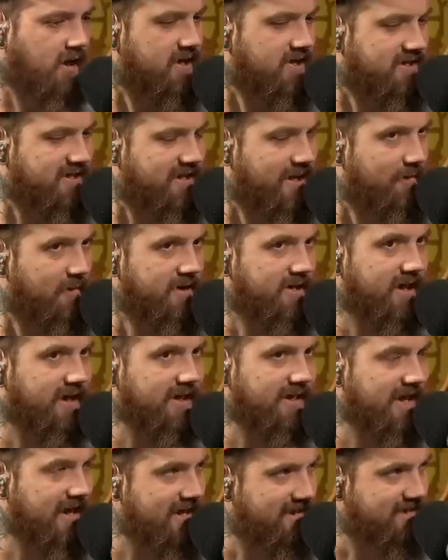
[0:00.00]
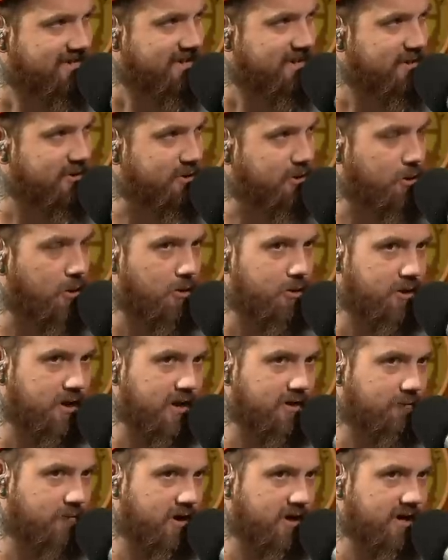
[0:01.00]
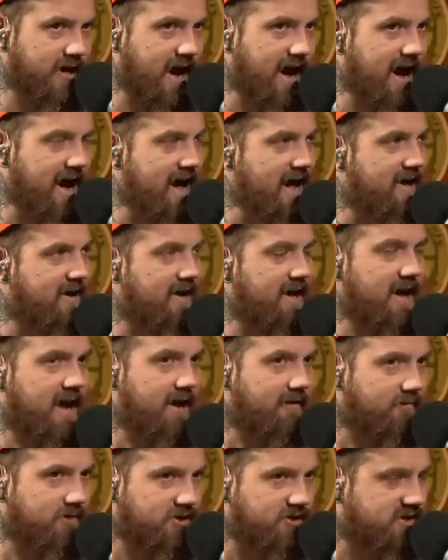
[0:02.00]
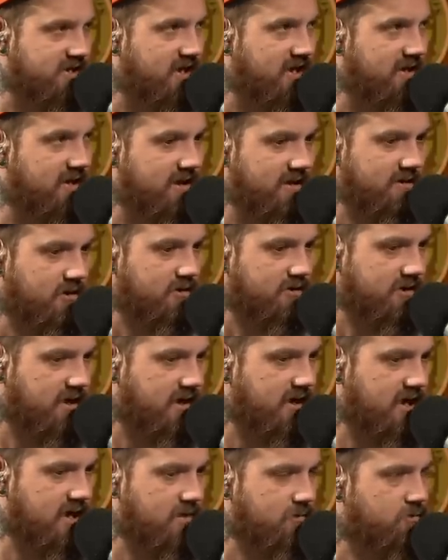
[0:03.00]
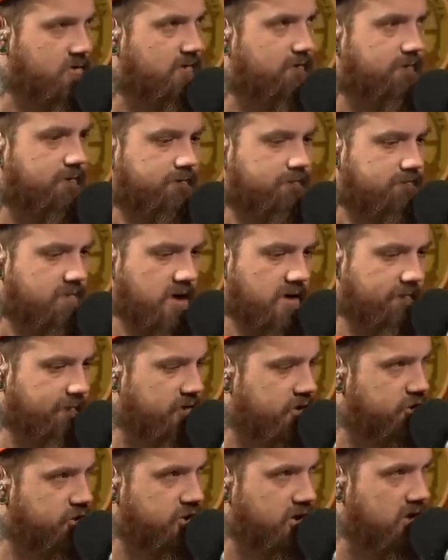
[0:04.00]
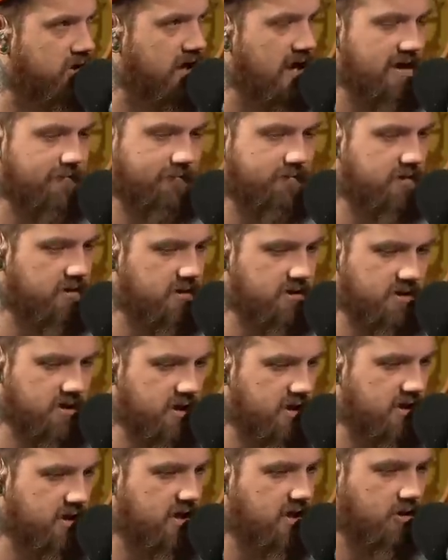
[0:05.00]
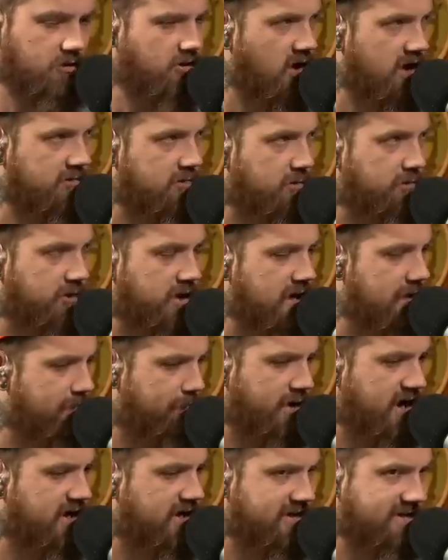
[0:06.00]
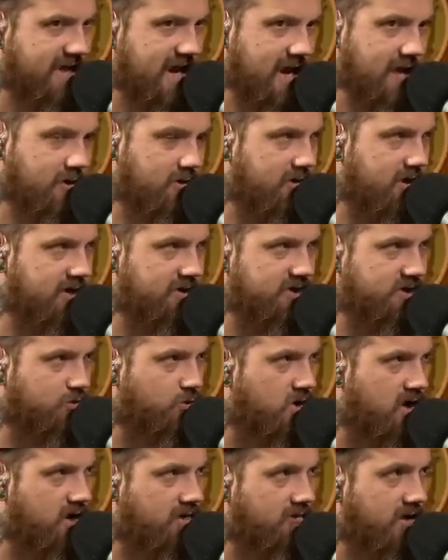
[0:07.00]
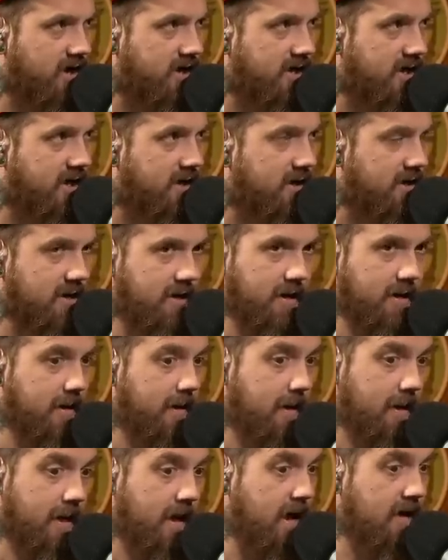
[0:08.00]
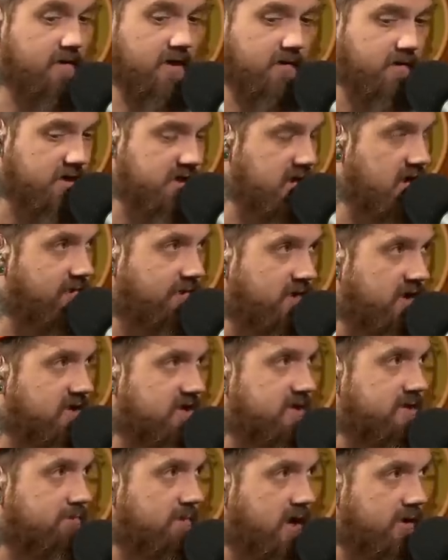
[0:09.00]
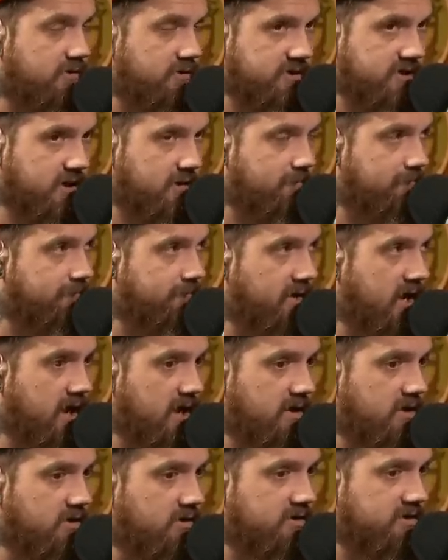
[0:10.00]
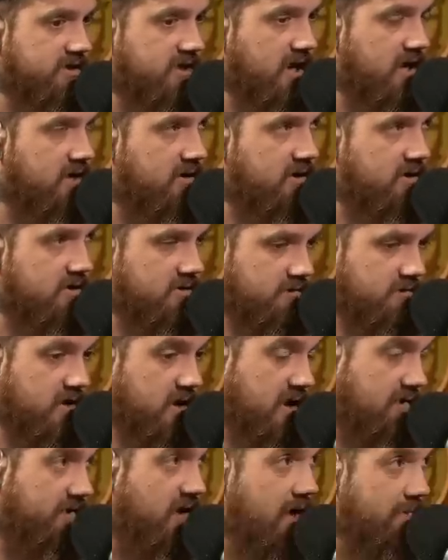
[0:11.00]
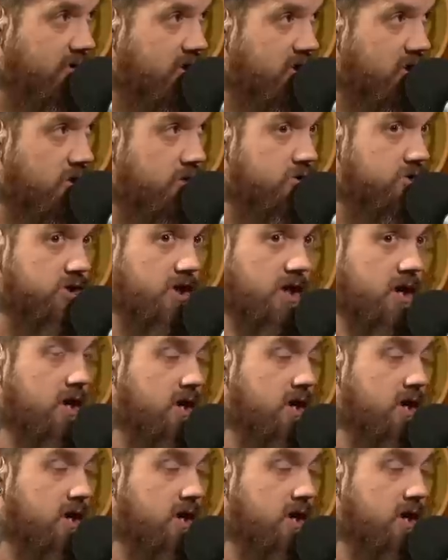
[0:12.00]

some of the laziest goal line running I had ever seen. It looked like he would for sure have an incredible play, break a tackle, and just walk right in. And then the defense smothers him, and he goes down. And you, if I'm a coach,